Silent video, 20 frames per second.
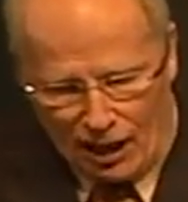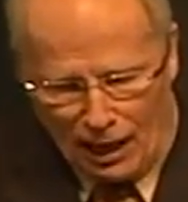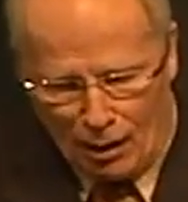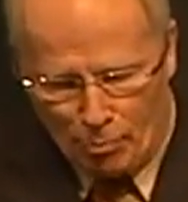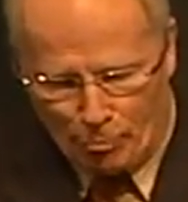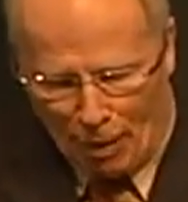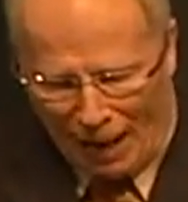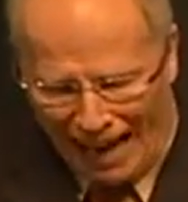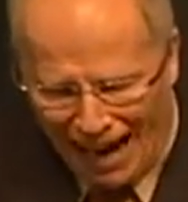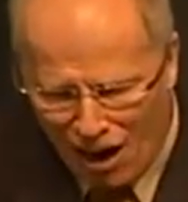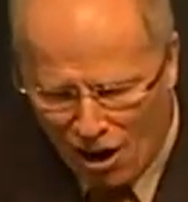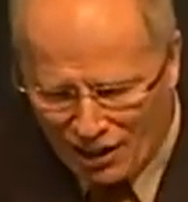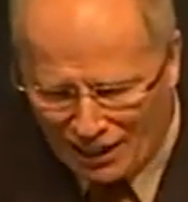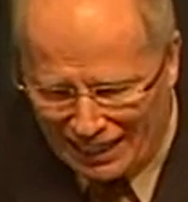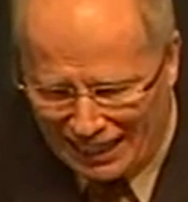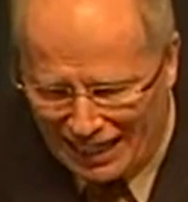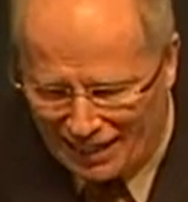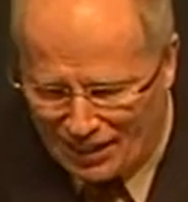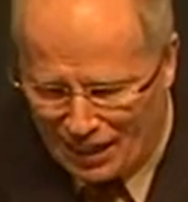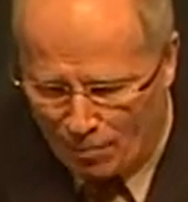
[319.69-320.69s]

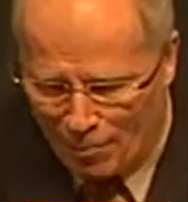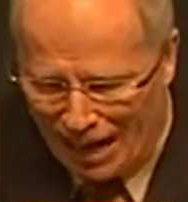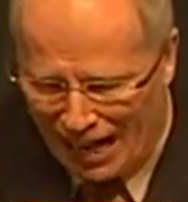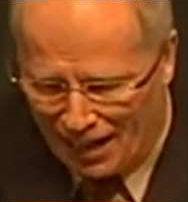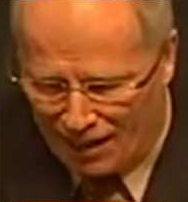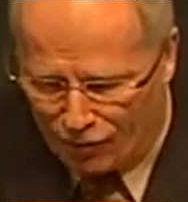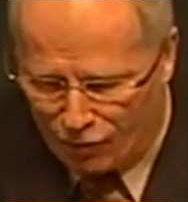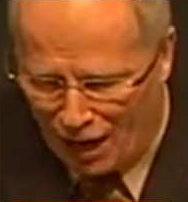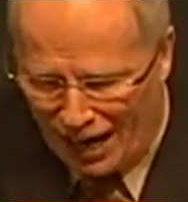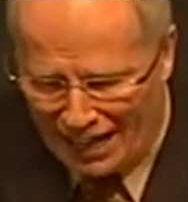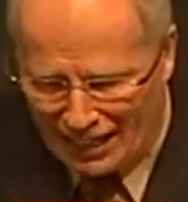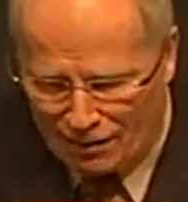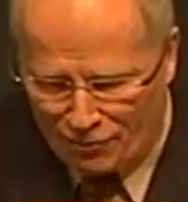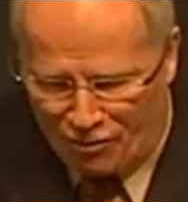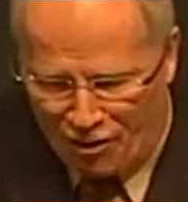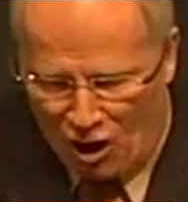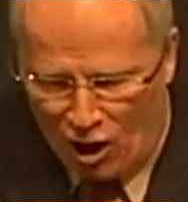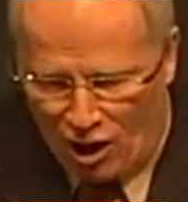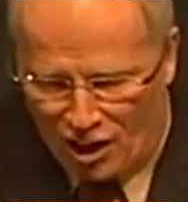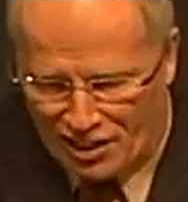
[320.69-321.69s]
Apparently, the amount of
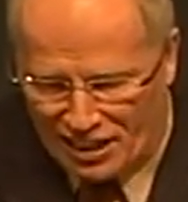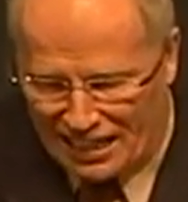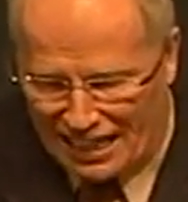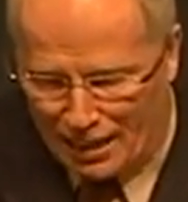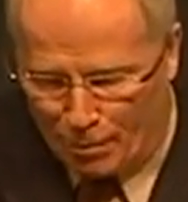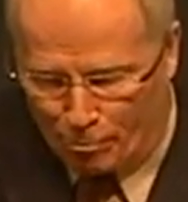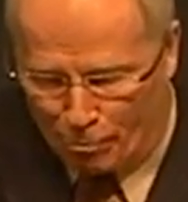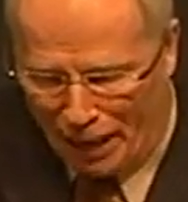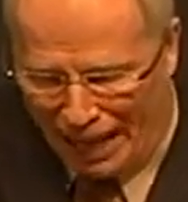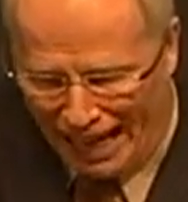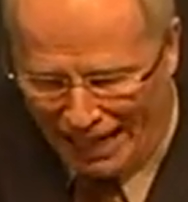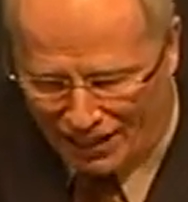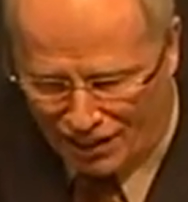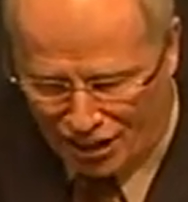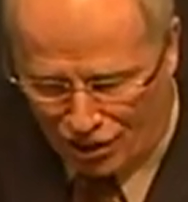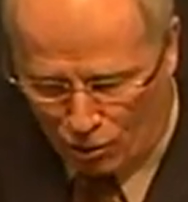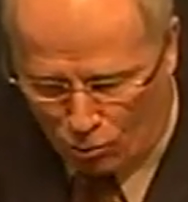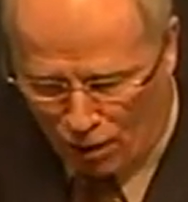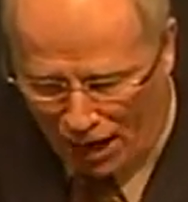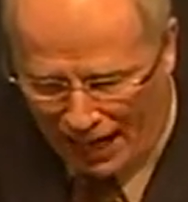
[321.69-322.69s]
rainforest
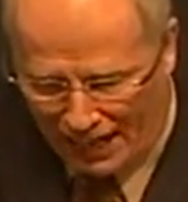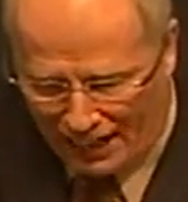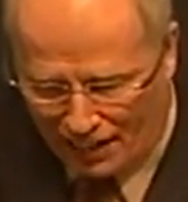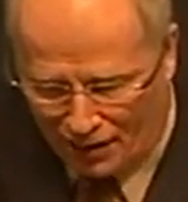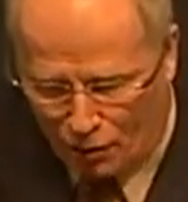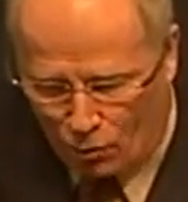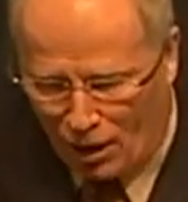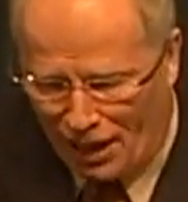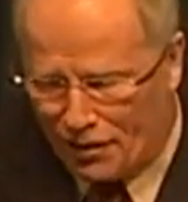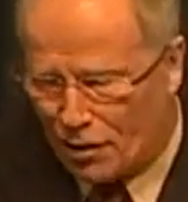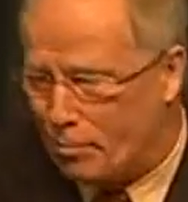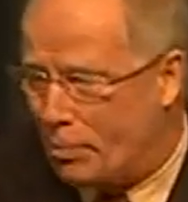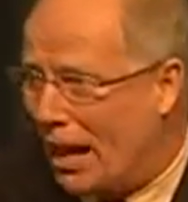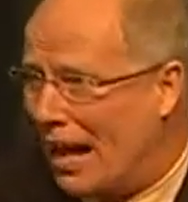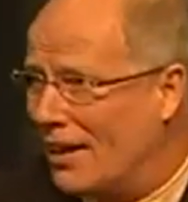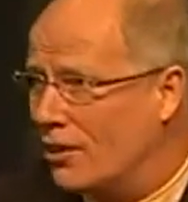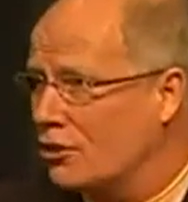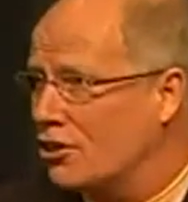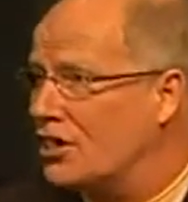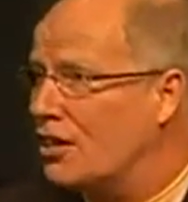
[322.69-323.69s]
impacts the rain and the weather
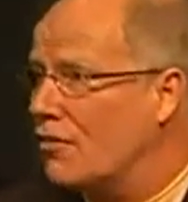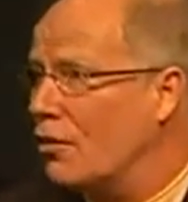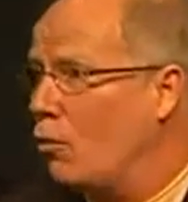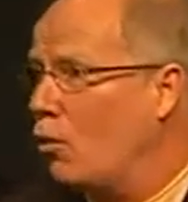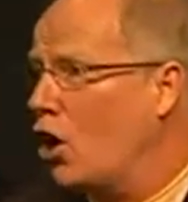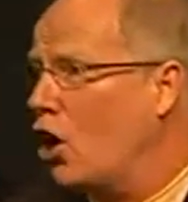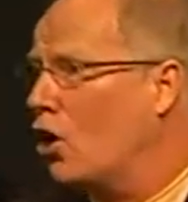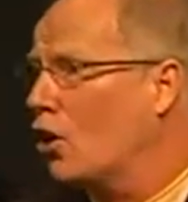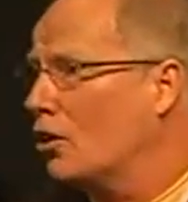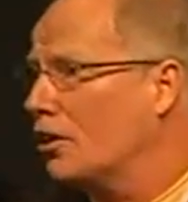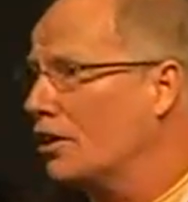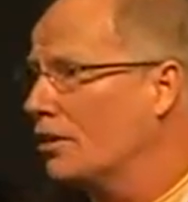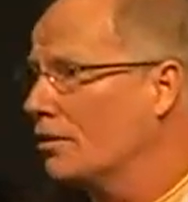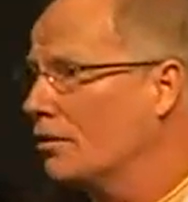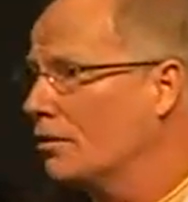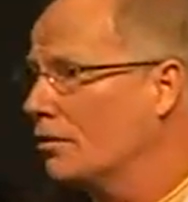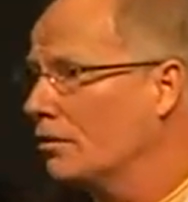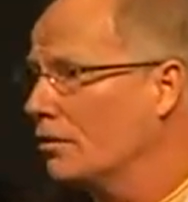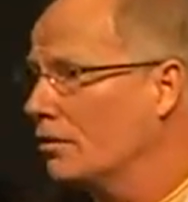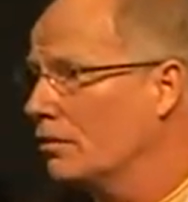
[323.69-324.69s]
patterns of the world.
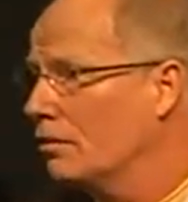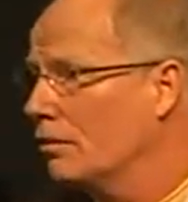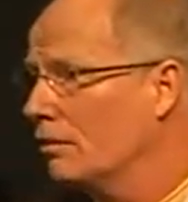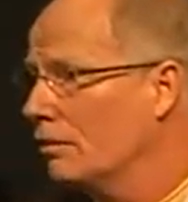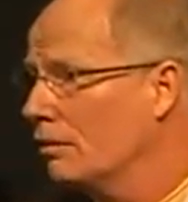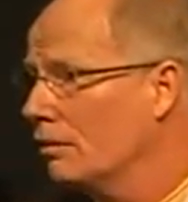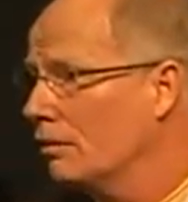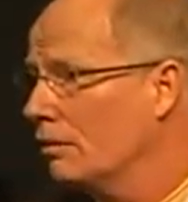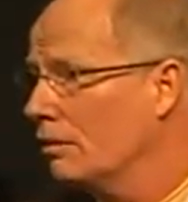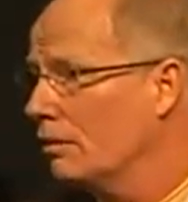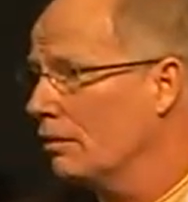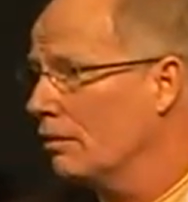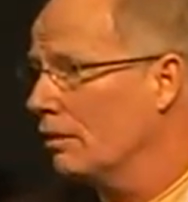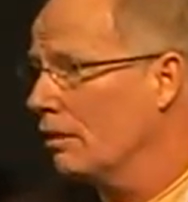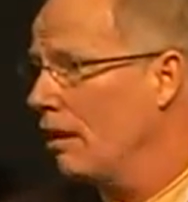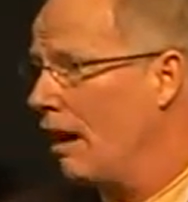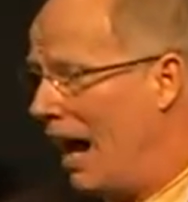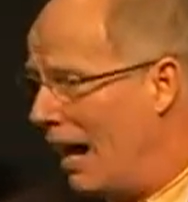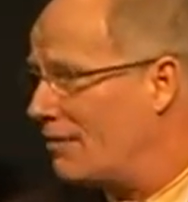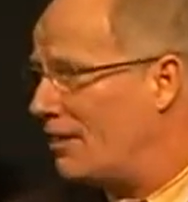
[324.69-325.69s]

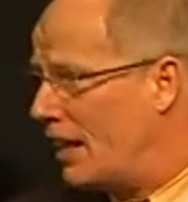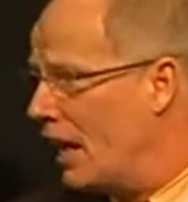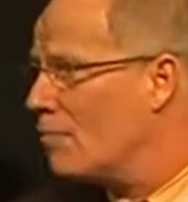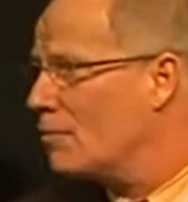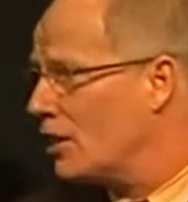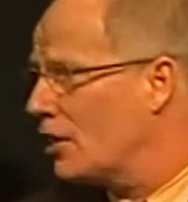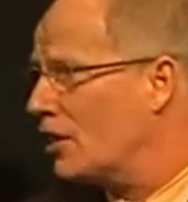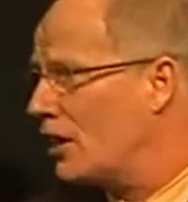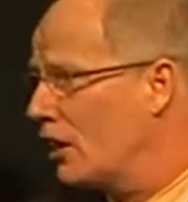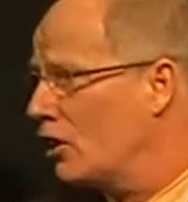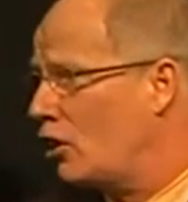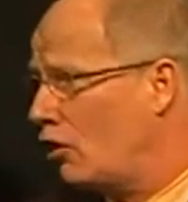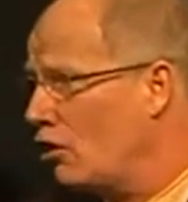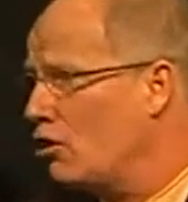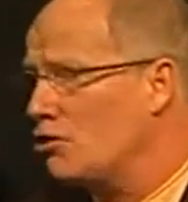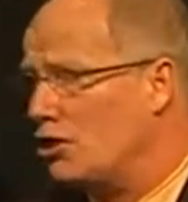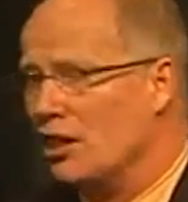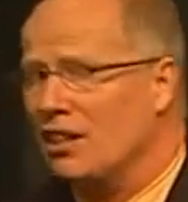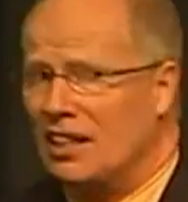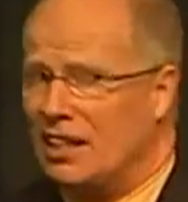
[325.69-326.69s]
I've come to the
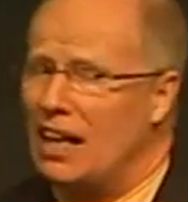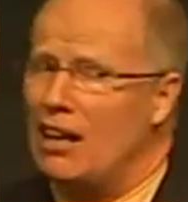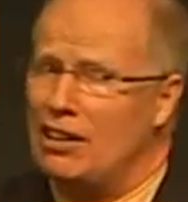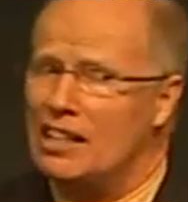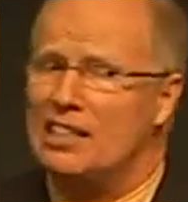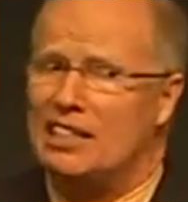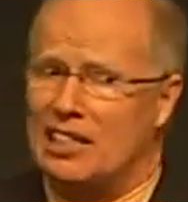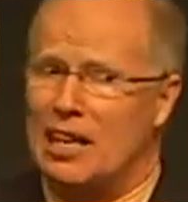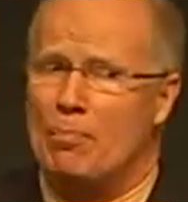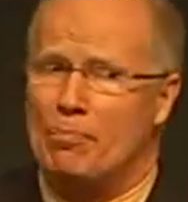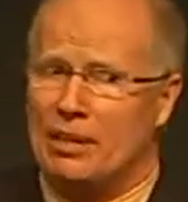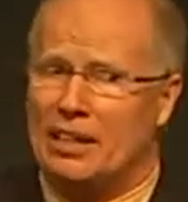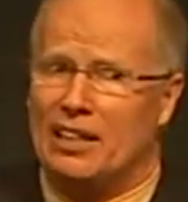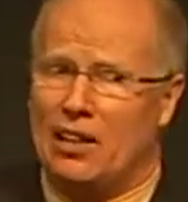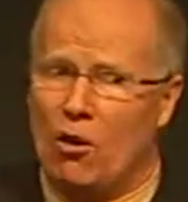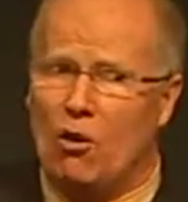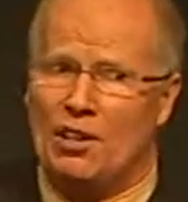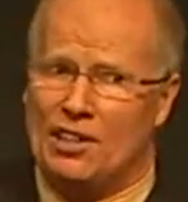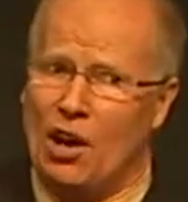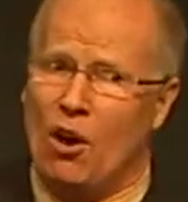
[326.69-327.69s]
conclusion that there is something
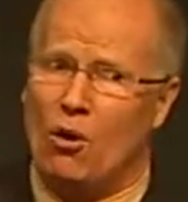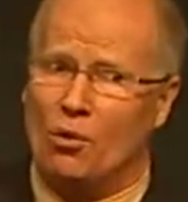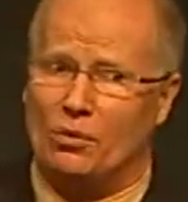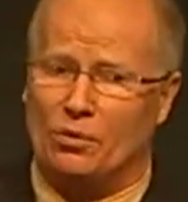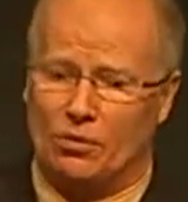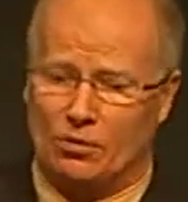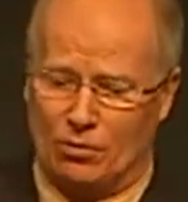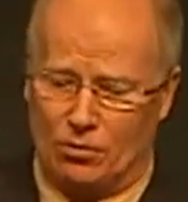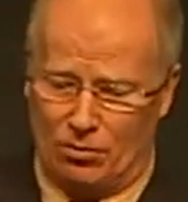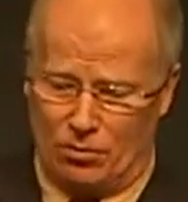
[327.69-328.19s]
going on.